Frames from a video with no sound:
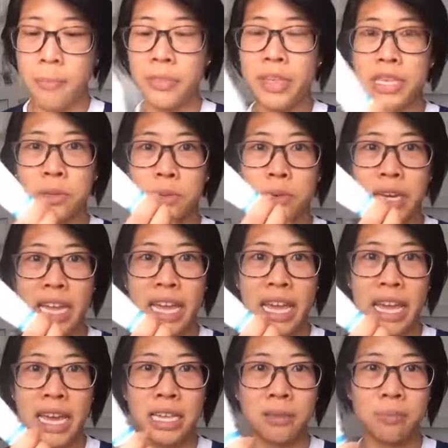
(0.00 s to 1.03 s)
this one
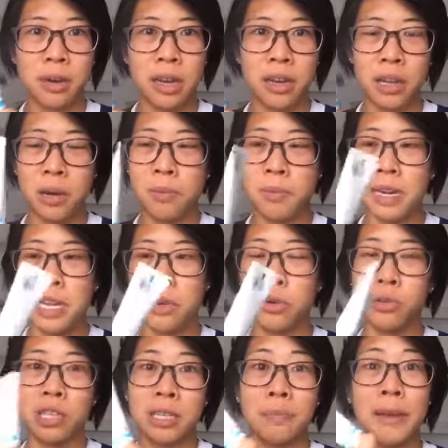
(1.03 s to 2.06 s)
here is by a company
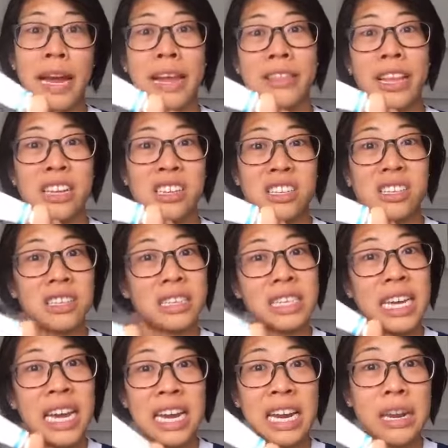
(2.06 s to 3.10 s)
called Splat that doesn't
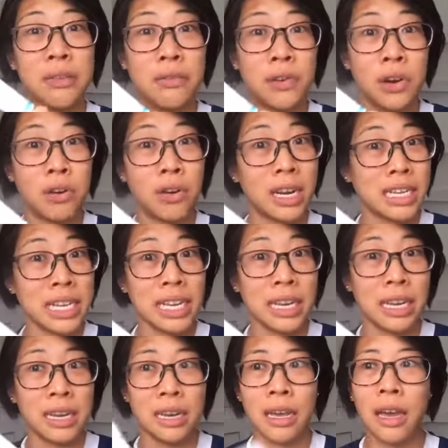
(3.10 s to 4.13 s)
contain any fluoride in
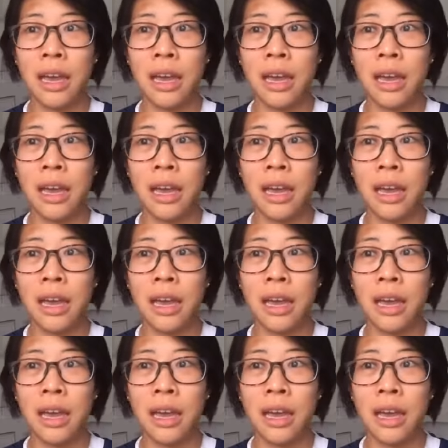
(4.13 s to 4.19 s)
it.